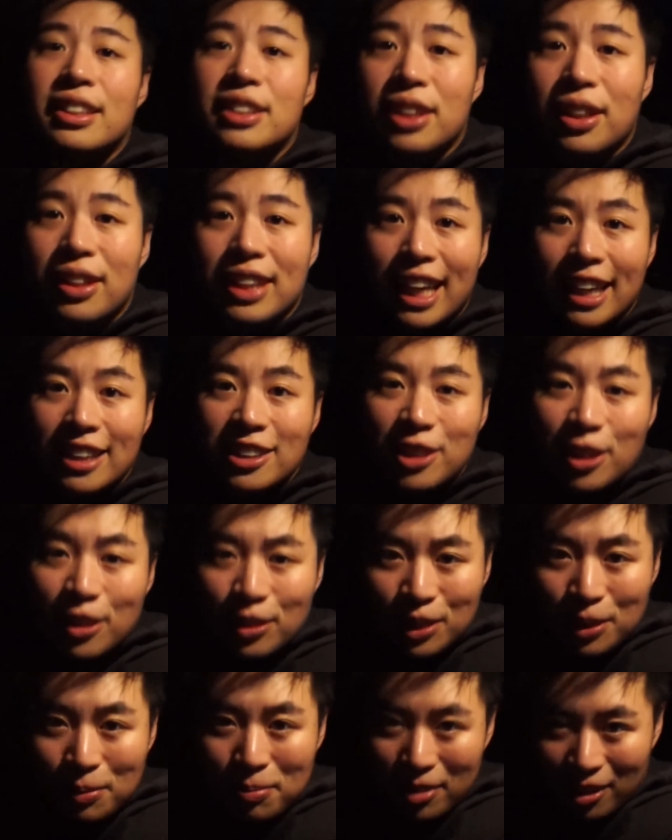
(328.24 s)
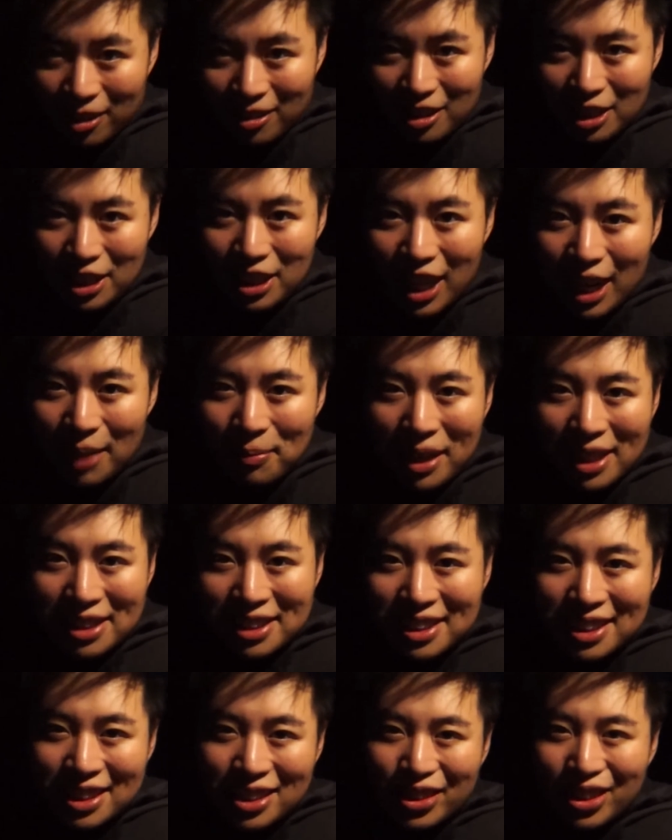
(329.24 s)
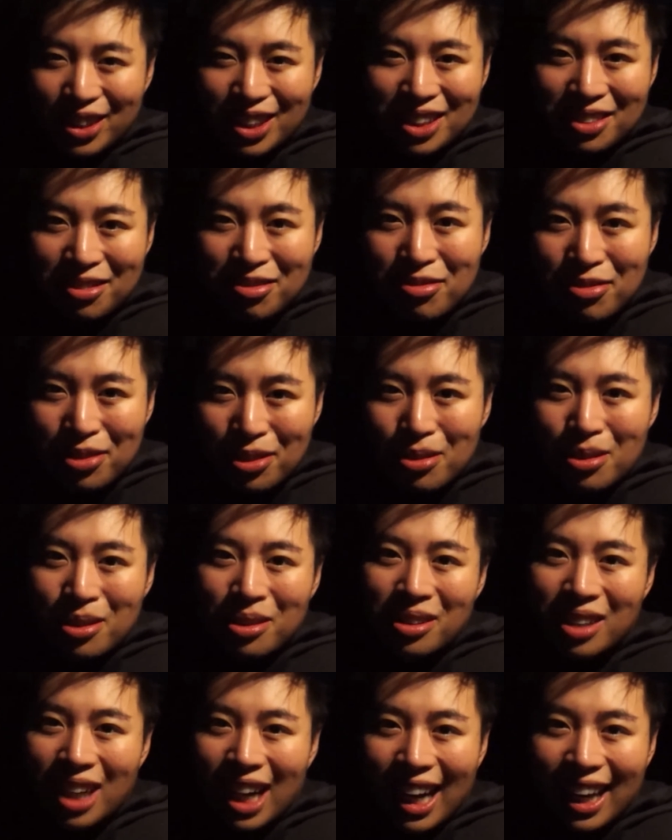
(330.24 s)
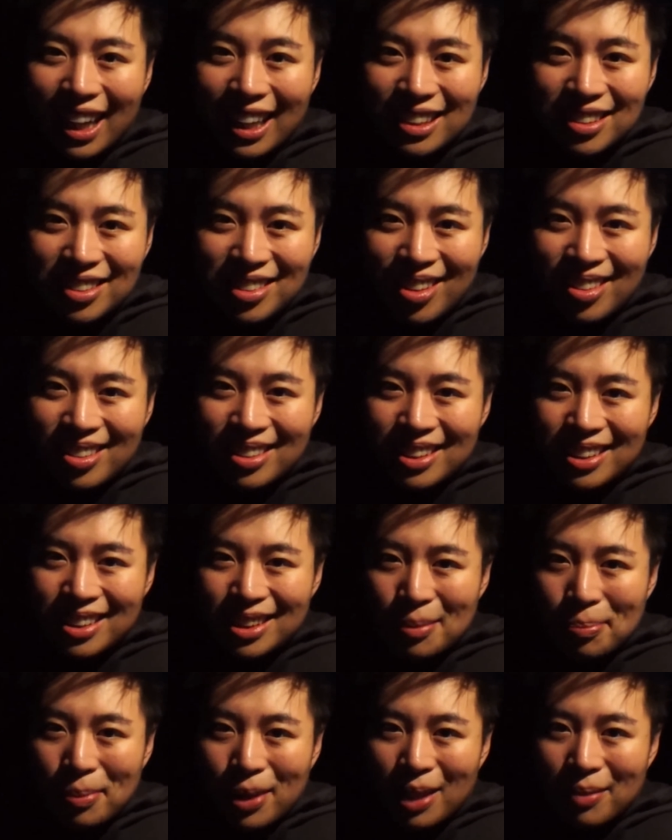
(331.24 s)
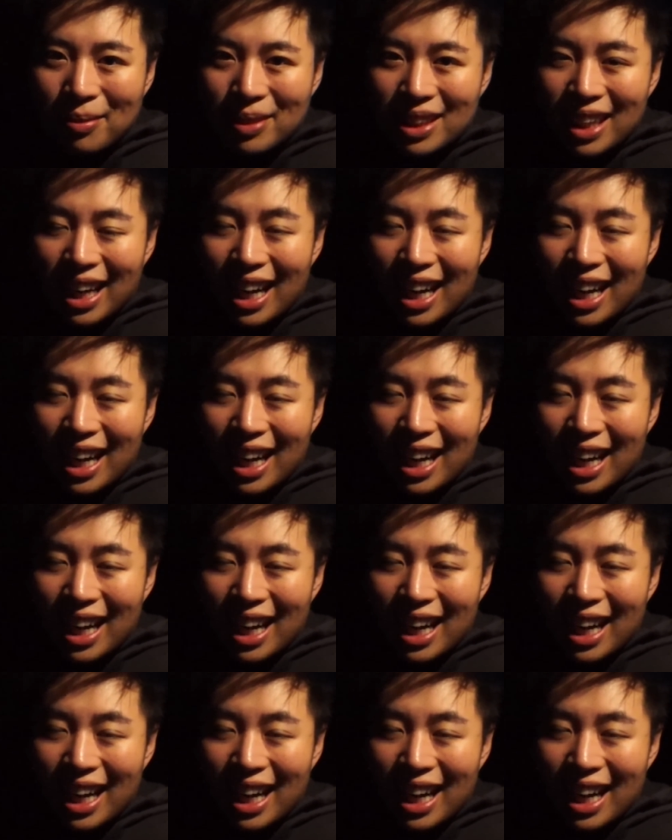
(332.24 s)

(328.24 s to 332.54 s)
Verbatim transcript: Okay, so tomorrow I'm actually going for a doctor's appointment.